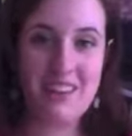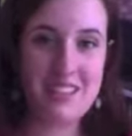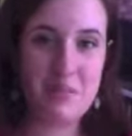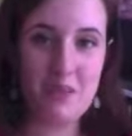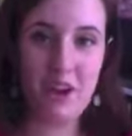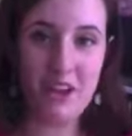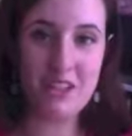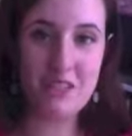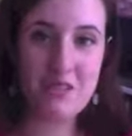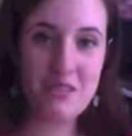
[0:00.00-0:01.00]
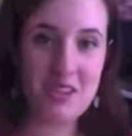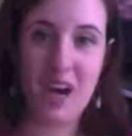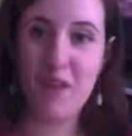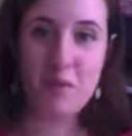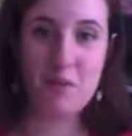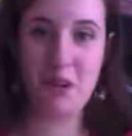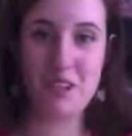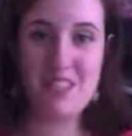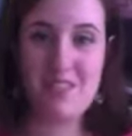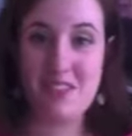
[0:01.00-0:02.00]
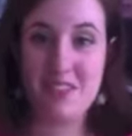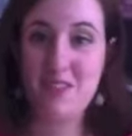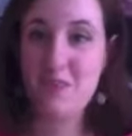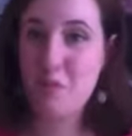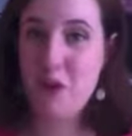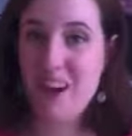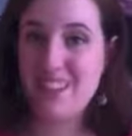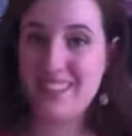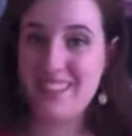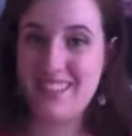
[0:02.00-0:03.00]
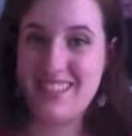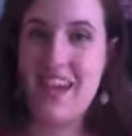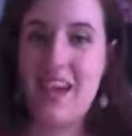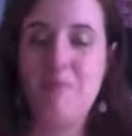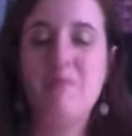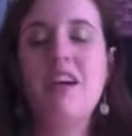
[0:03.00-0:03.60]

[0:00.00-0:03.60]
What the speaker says: in some cartoon or comic book or something, so they're practically the same.